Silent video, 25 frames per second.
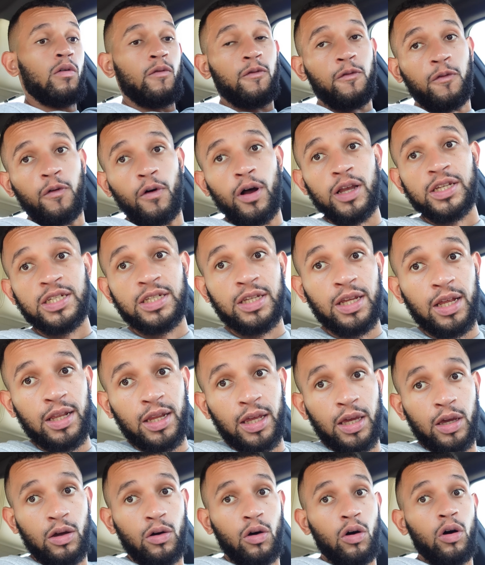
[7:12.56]

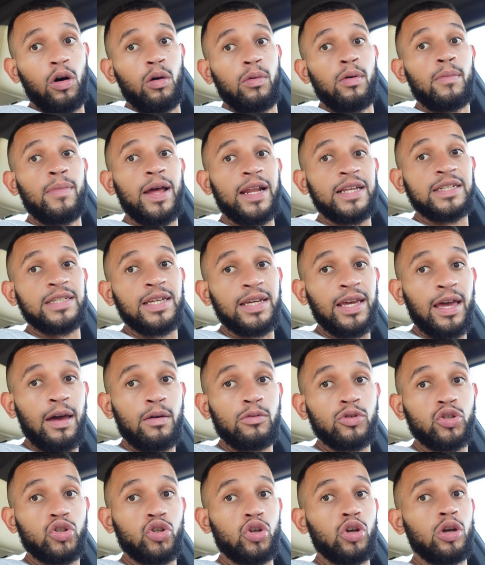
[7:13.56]
Unfortunately, all we managed to
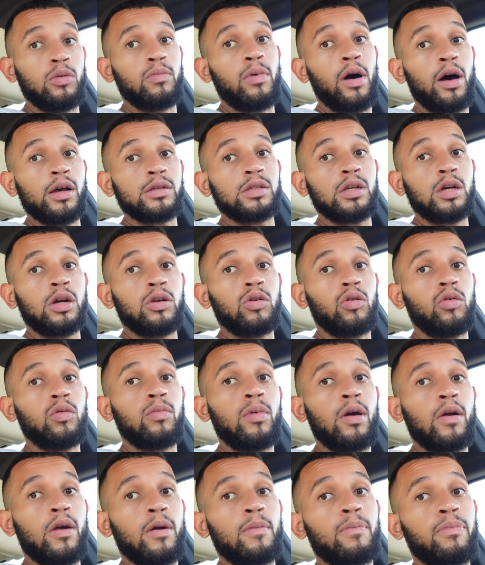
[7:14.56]
get was two bottles of
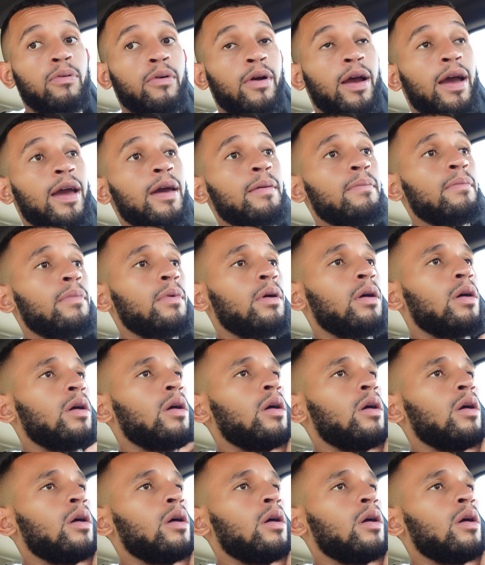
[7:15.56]
Glowberry Prime.